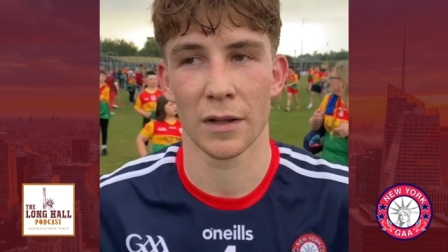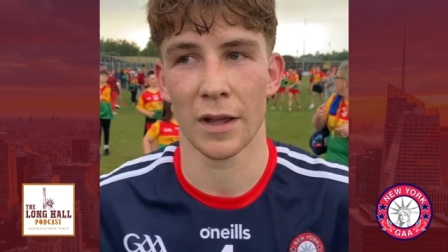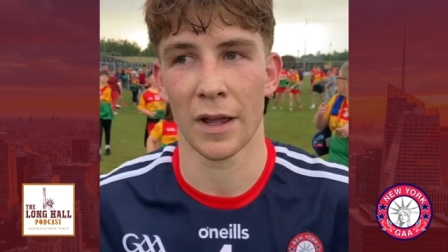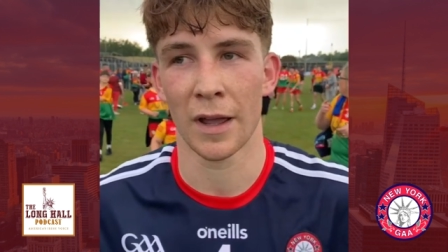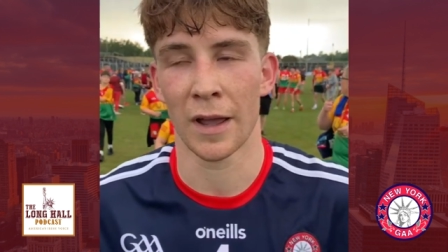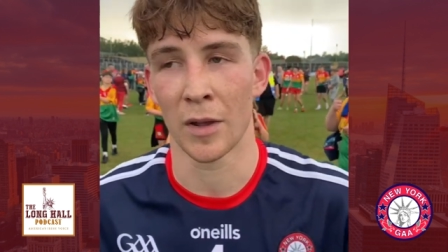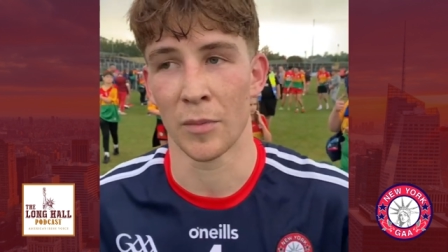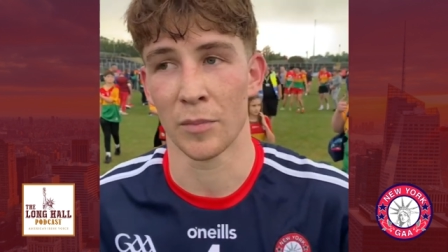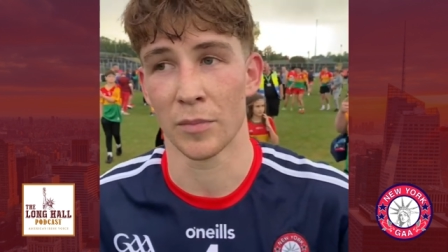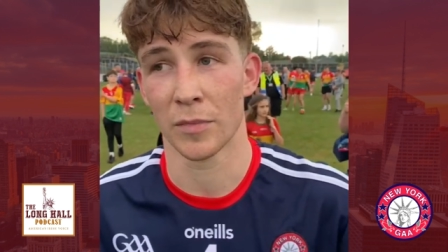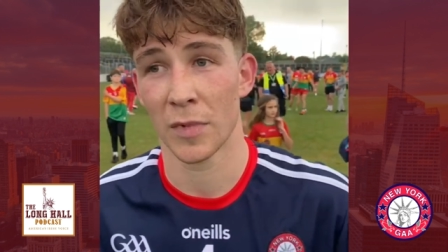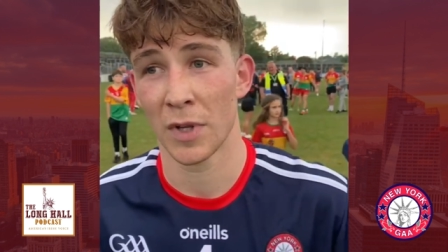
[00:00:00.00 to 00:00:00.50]

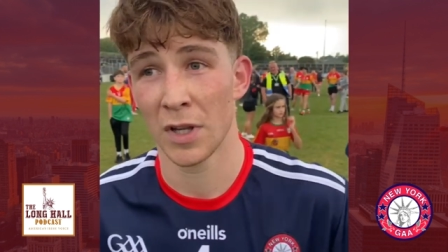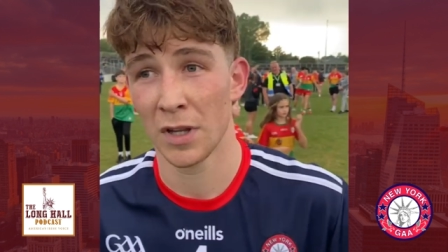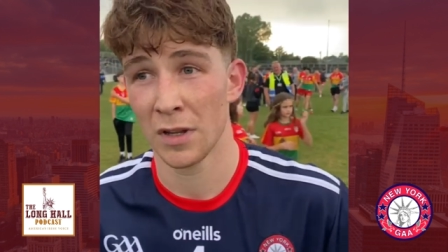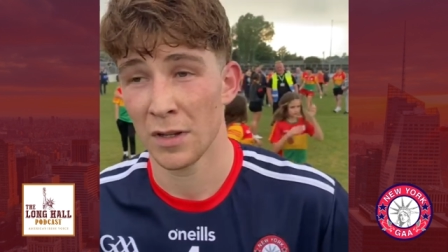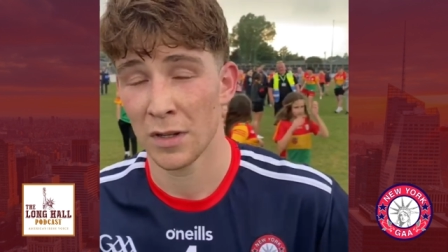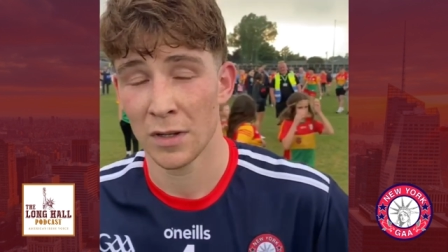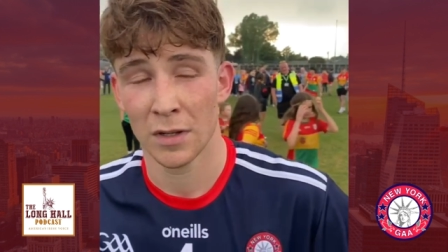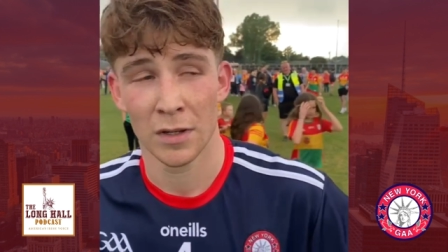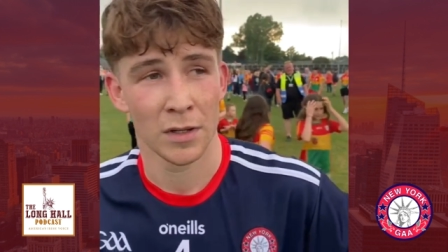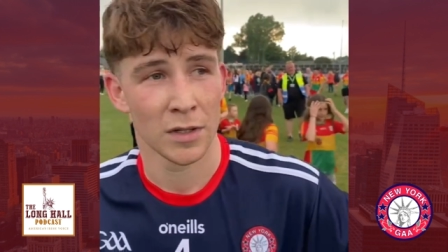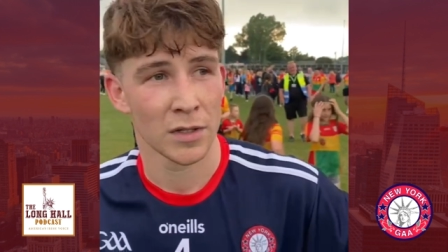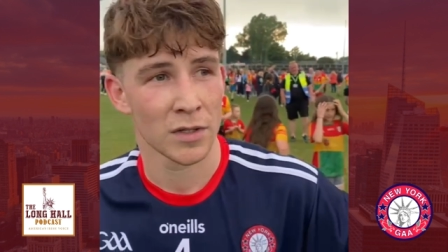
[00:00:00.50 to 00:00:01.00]
yeah. Um,
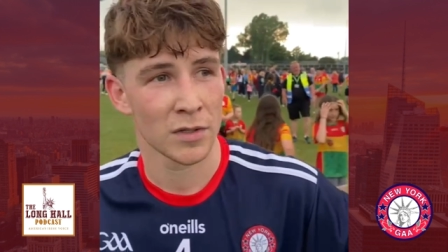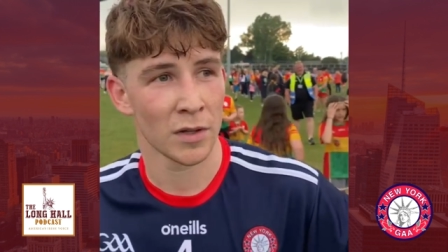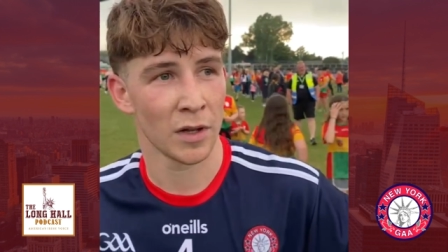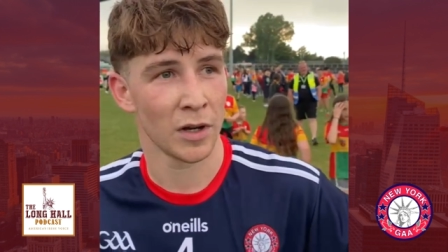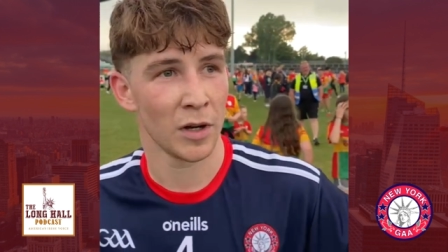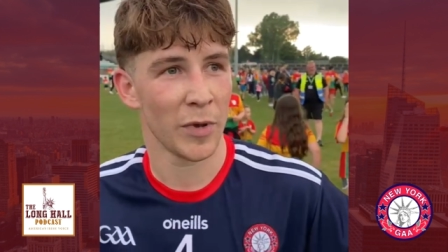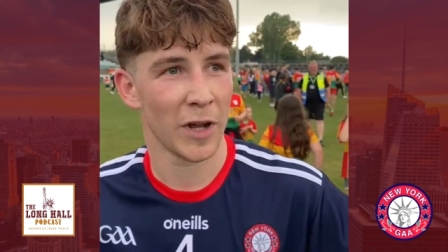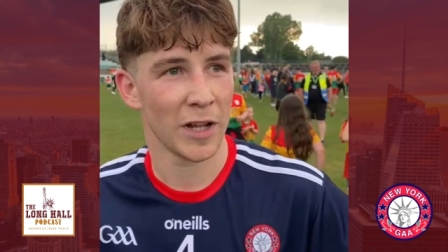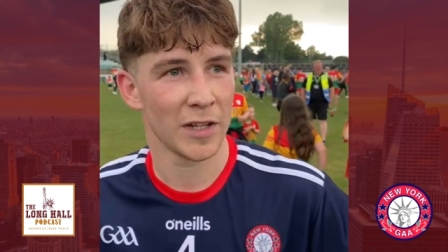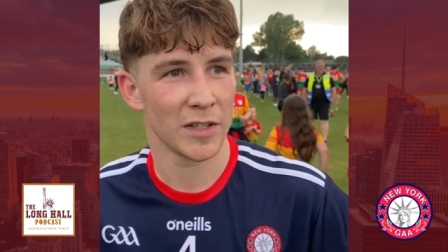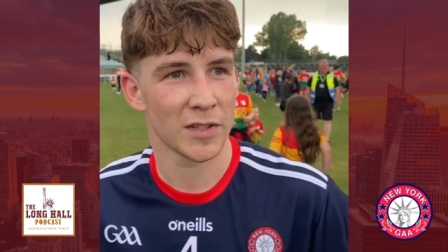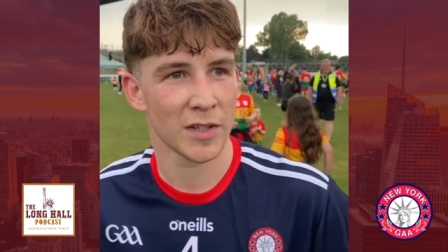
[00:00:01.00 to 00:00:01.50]
it's not
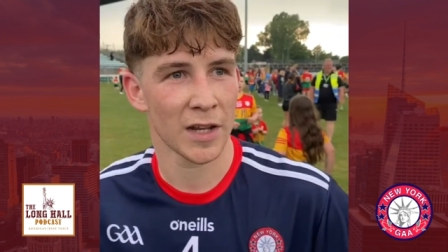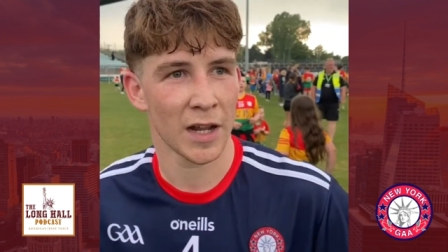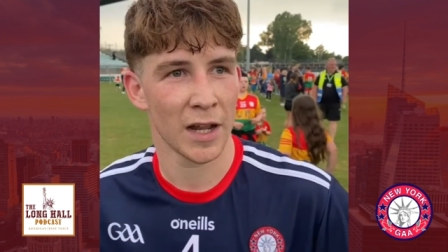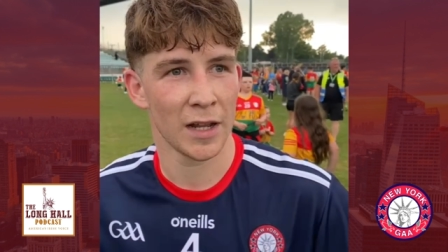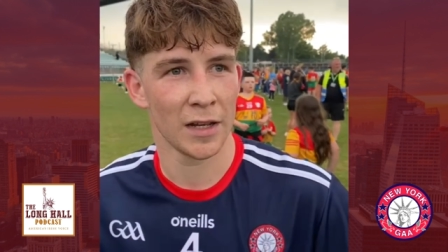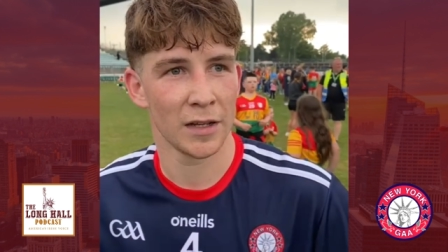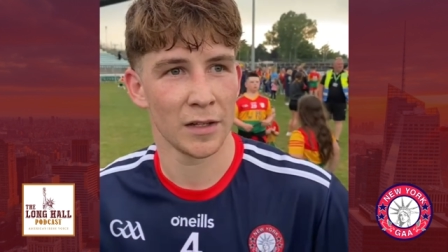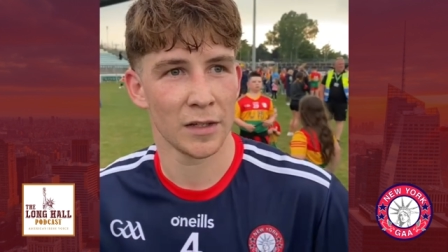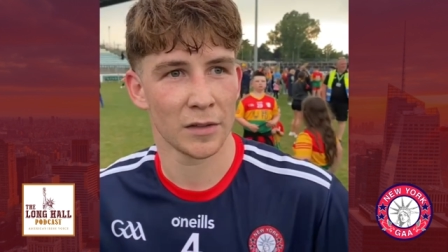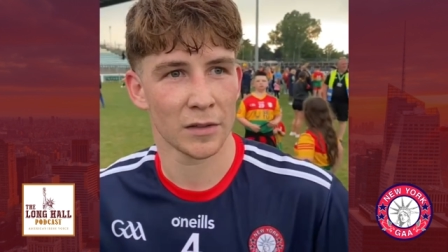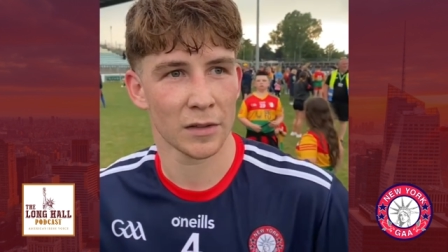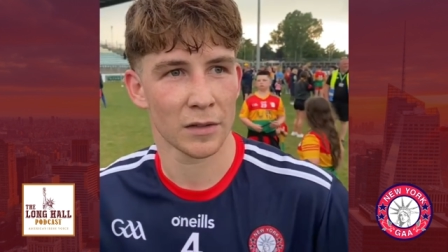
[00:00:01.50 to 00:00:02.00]
a bad
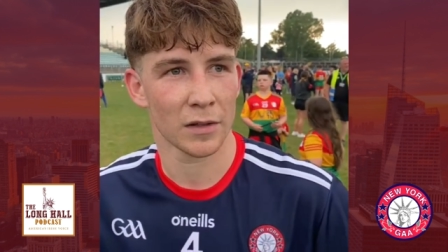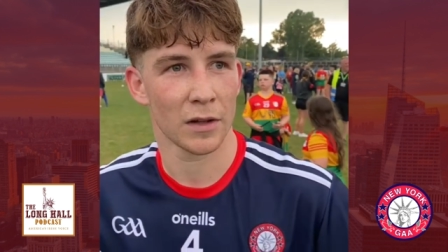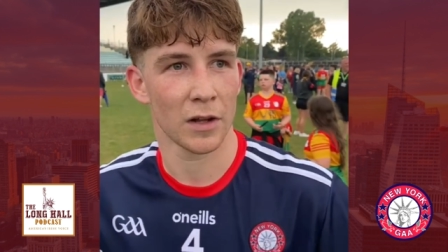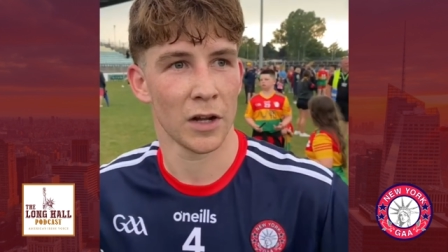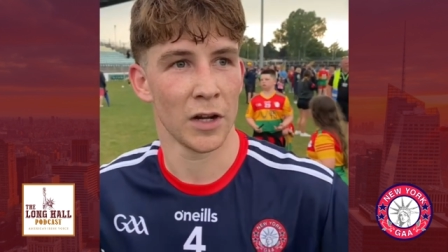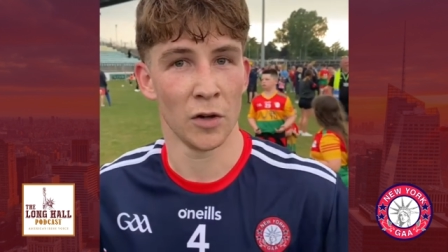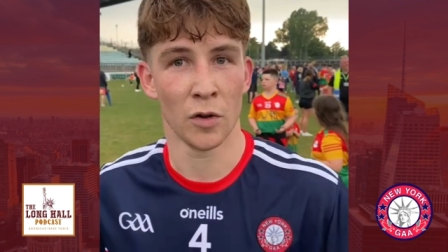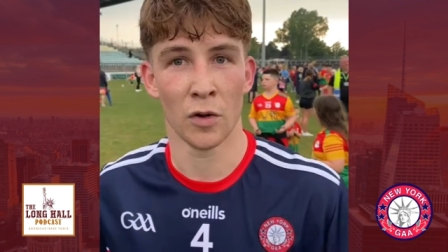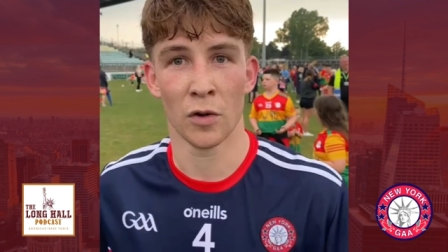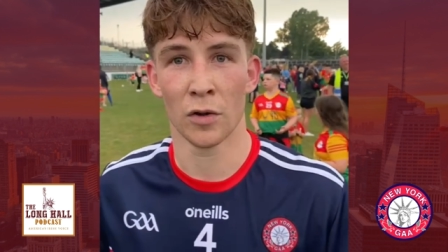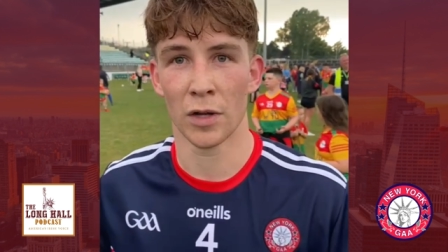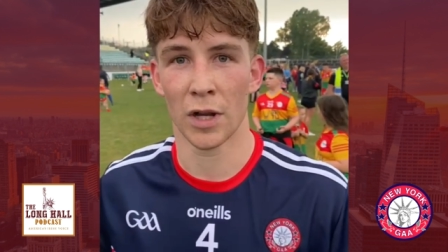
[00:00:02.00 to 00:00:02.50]
stand. And
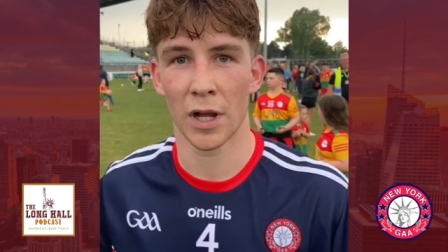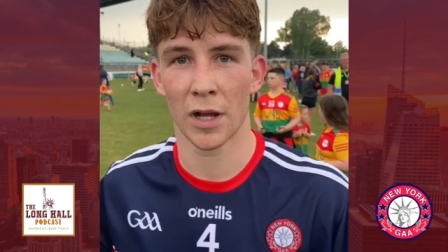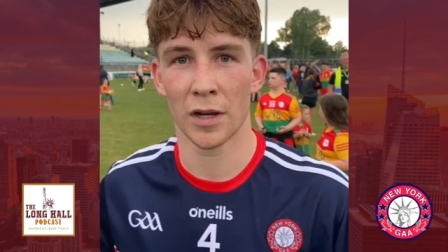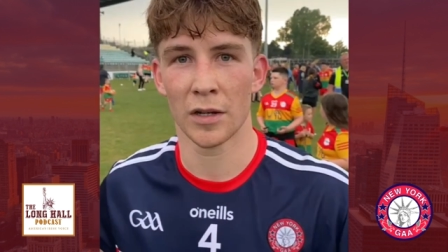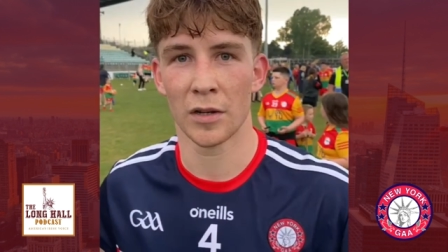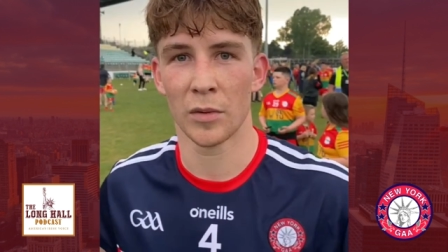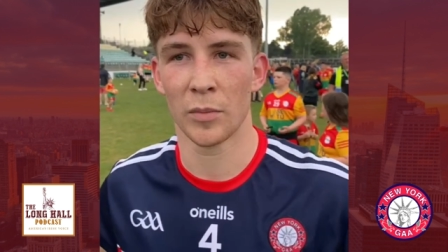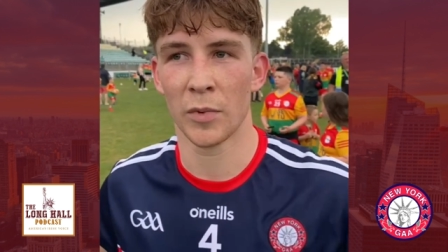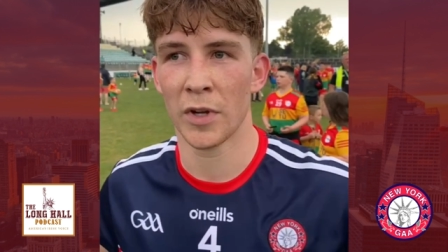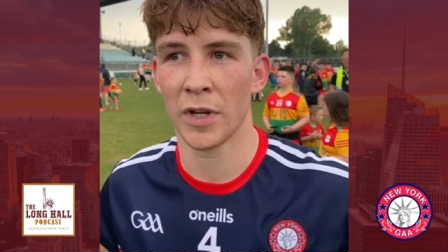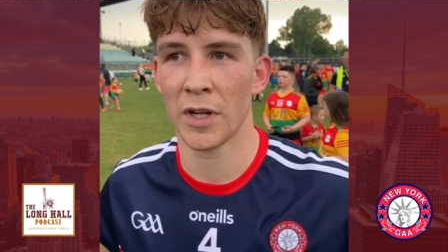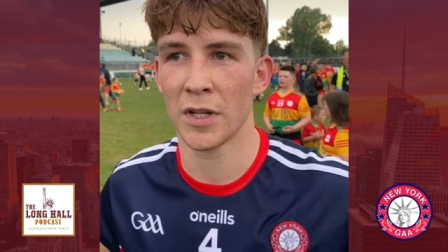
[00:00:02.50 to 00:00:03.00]
I know a lot
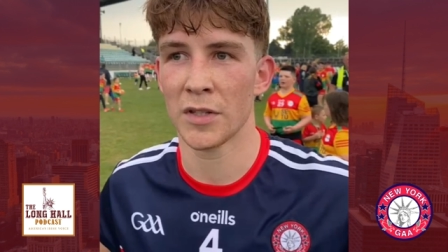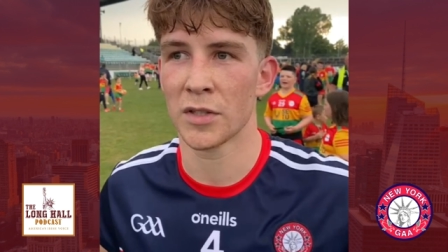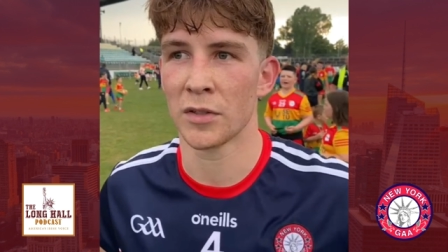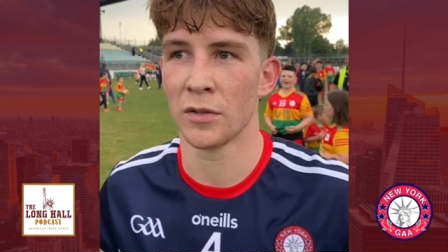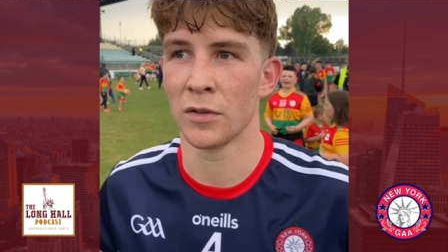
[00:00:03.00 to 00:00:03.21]
of the boys.